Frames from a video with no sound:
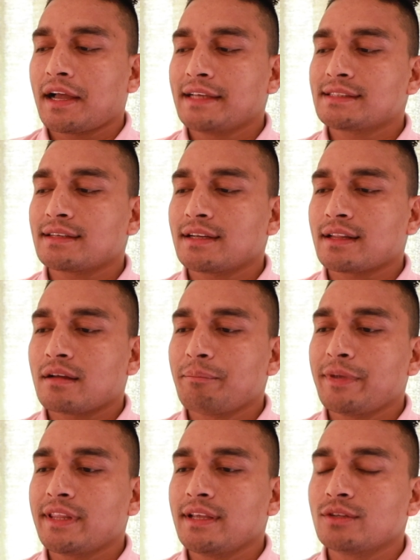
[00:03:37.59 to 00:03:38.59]
I started
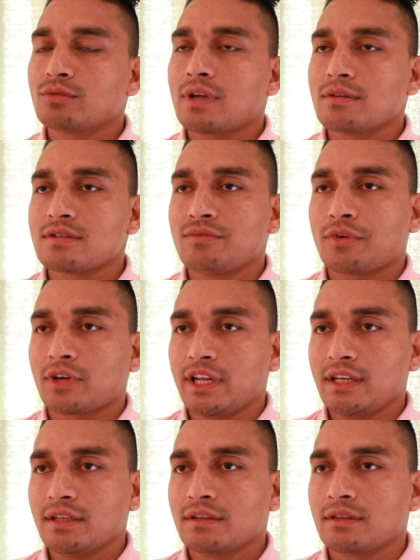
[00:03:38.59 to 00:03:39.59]
competing in
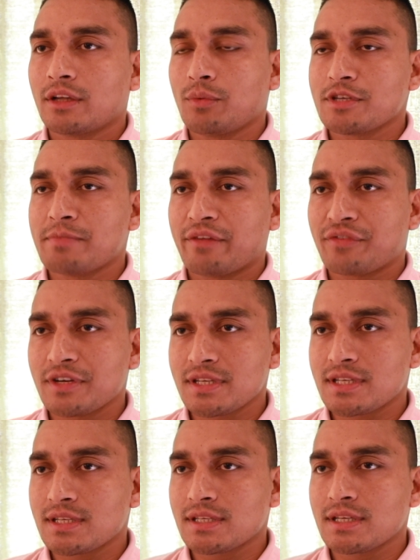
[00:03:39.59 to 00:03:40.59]
2014. That was my
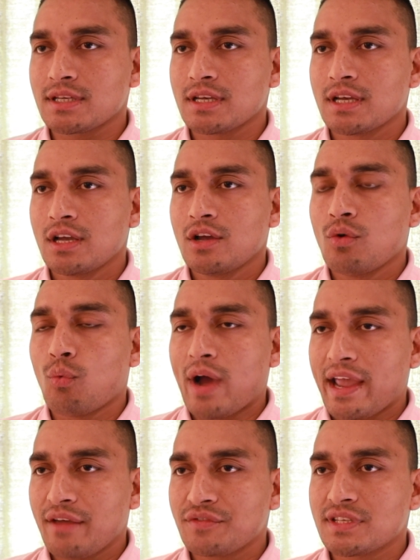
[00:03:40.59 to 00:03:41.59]
first
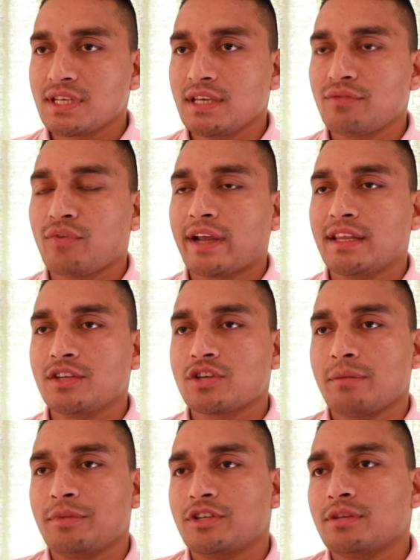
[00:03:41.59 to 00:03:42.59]
YFC fighting
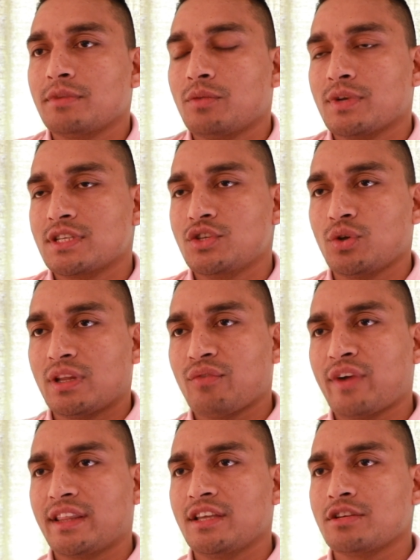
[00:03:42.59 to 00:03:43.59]
championship. That was Yoda
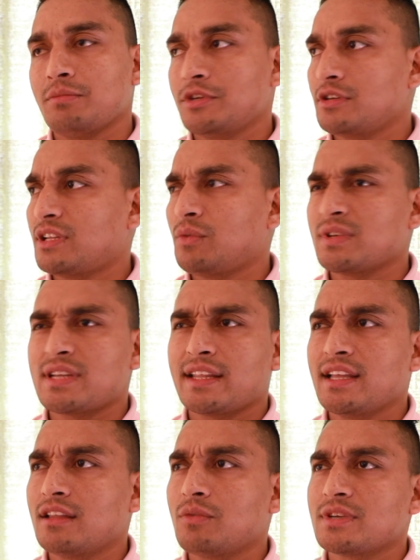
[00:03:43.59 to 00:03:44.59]
fighting championship. That was, I
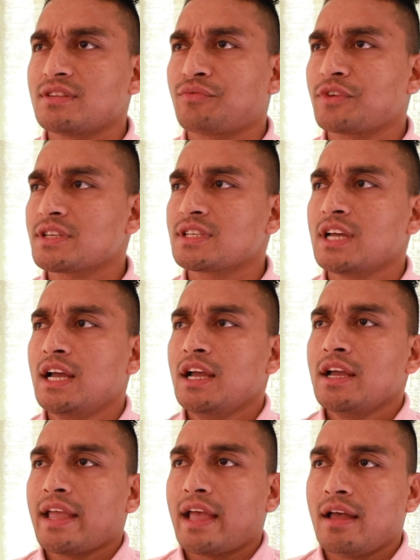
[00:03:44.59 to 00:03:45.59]
think, that was the first
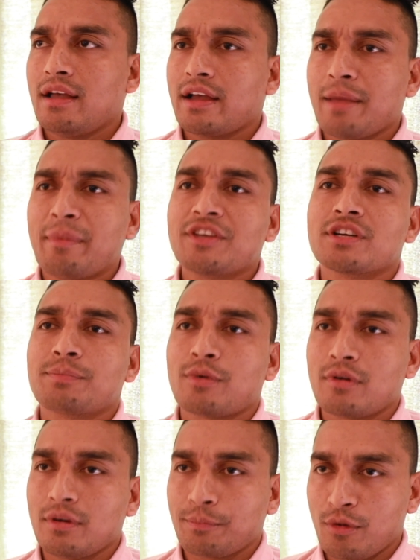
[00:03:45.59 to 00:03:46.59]
amateur
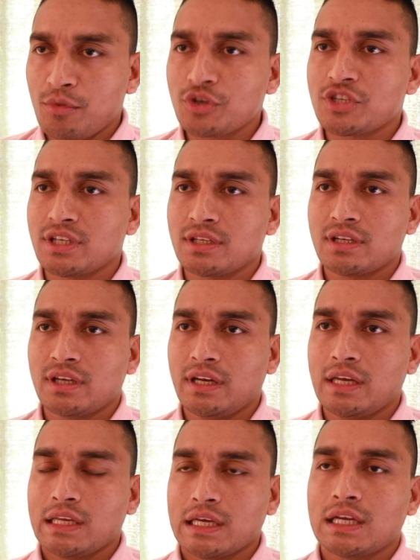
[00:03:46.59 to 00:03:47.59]
promotion in
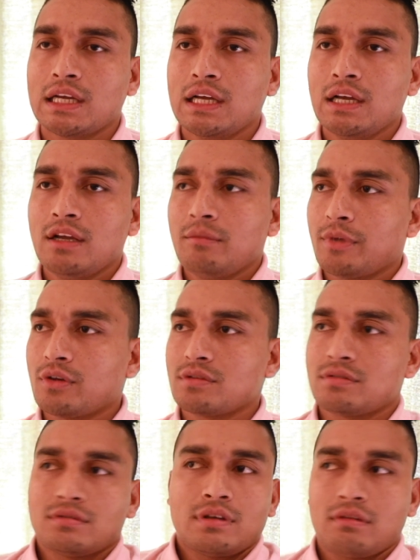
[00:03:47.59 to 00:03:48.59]
India,
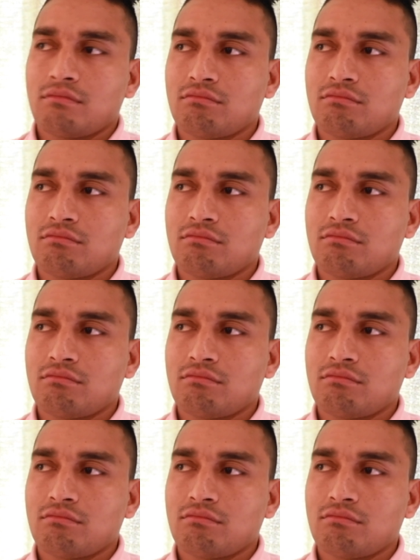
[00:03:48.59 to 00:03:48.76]
because